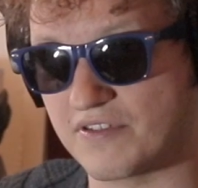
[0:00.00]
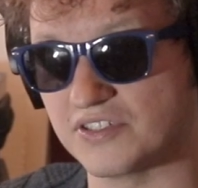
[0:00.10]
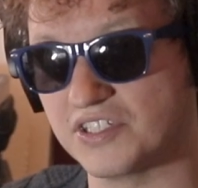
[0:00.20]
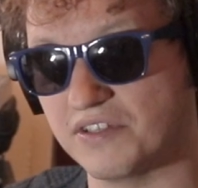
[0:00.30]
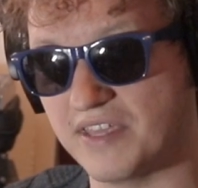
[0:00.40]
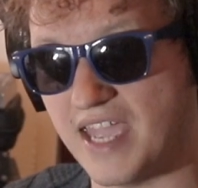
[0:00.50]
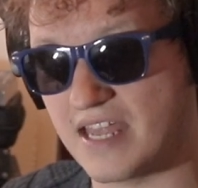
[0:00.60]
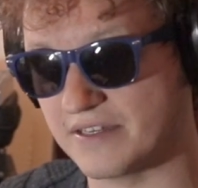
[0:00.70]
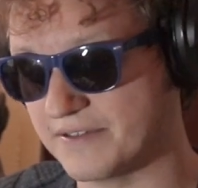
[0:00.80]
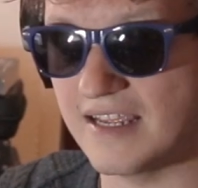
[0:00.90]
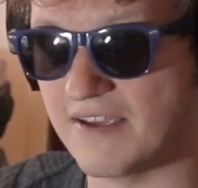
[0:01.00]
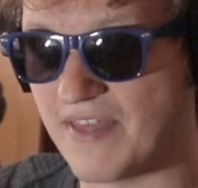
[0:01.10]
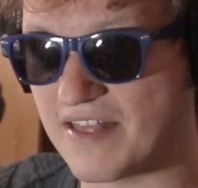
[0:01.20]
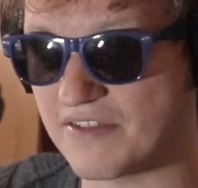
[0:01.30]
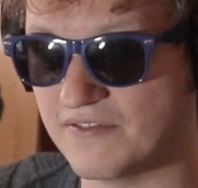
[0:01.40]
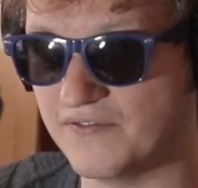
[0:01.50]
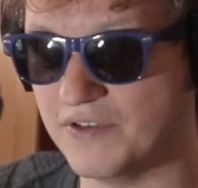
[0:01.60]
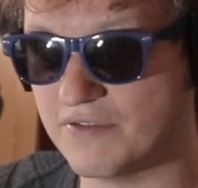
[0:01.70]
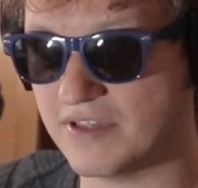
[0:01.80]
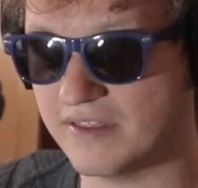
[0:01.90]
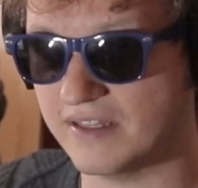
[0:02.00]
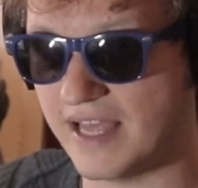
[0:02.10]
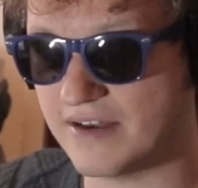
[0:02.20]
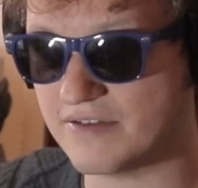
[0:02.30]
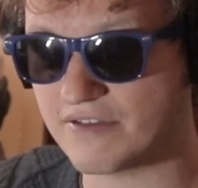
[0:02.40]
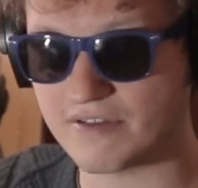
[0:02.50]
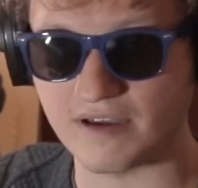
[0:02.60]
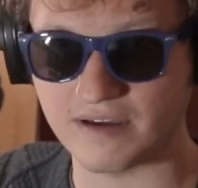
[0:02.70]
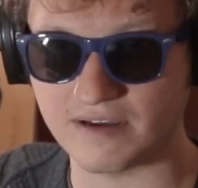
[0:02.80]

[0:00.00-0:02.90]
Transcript: until the end. If that's confusing, the letters,